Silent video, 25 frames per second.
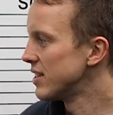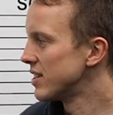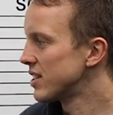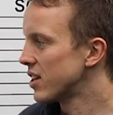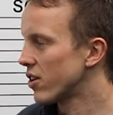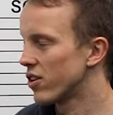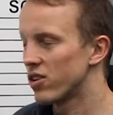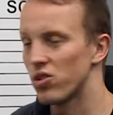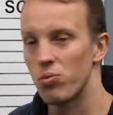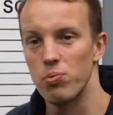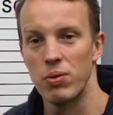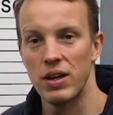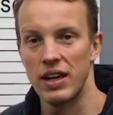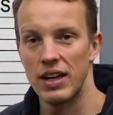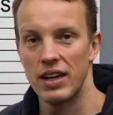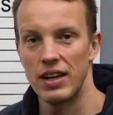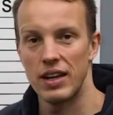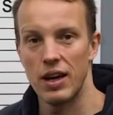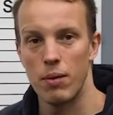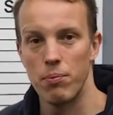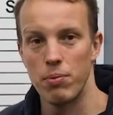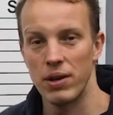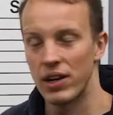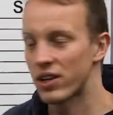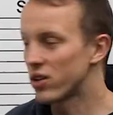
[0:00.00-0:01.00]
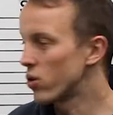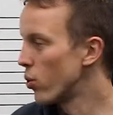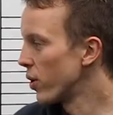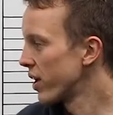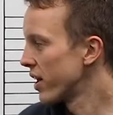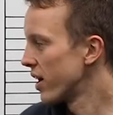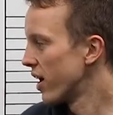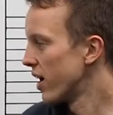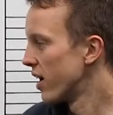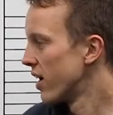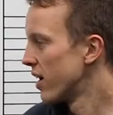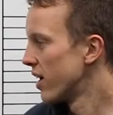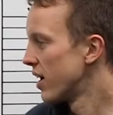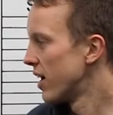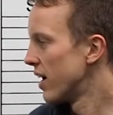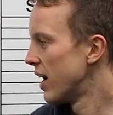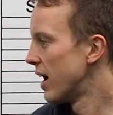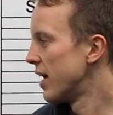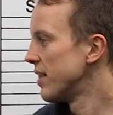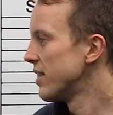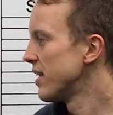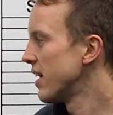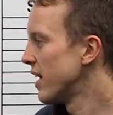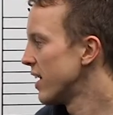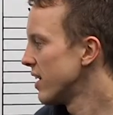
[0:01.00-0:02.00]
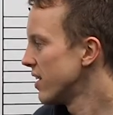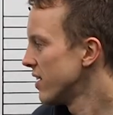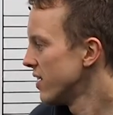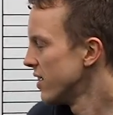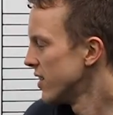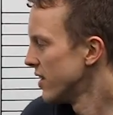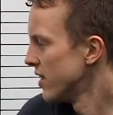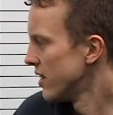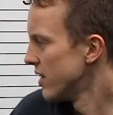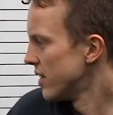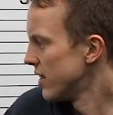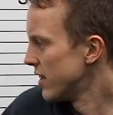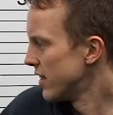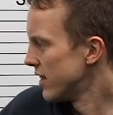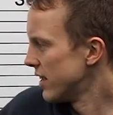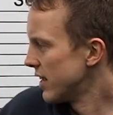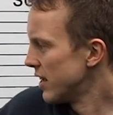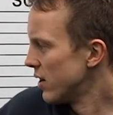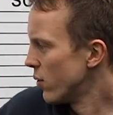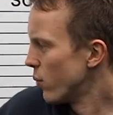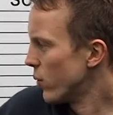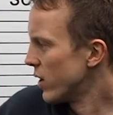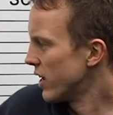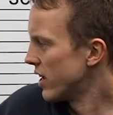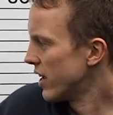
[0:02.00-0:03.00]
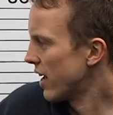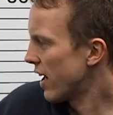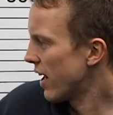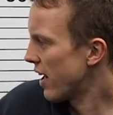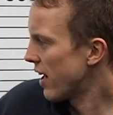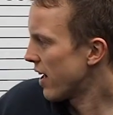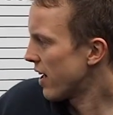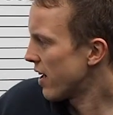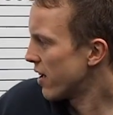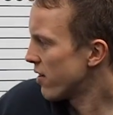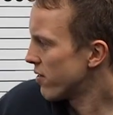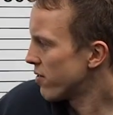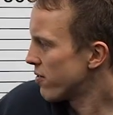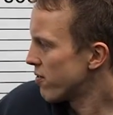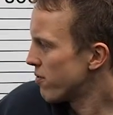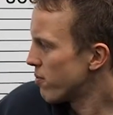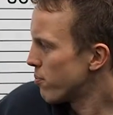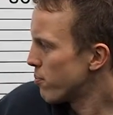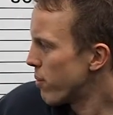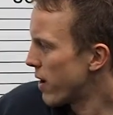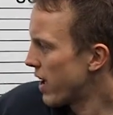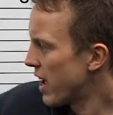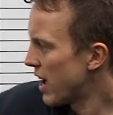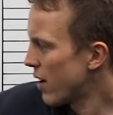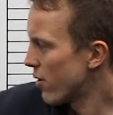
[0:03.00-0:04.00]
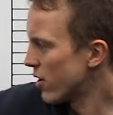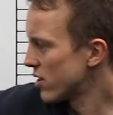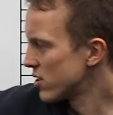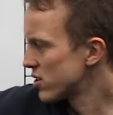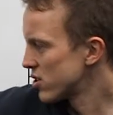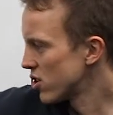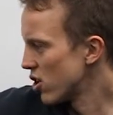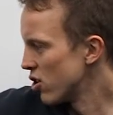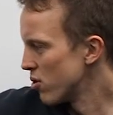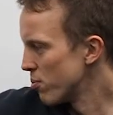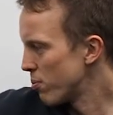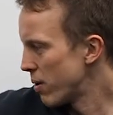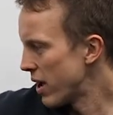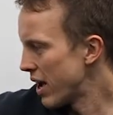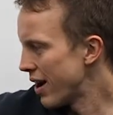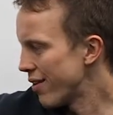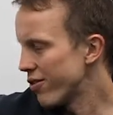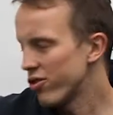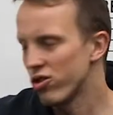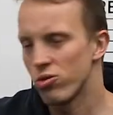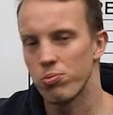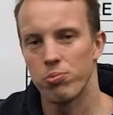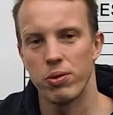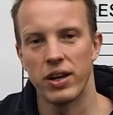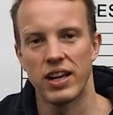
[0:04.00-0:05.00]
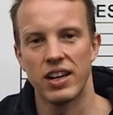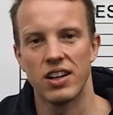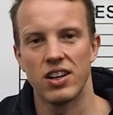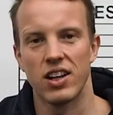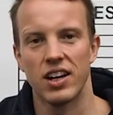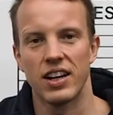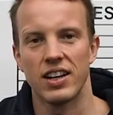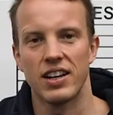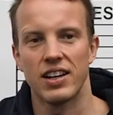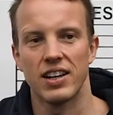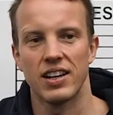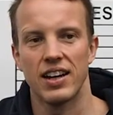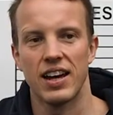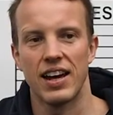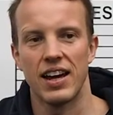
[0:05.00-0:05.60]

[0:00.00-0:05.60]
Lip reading: it's going to be a bit quicker. And then here we have power. So power would be like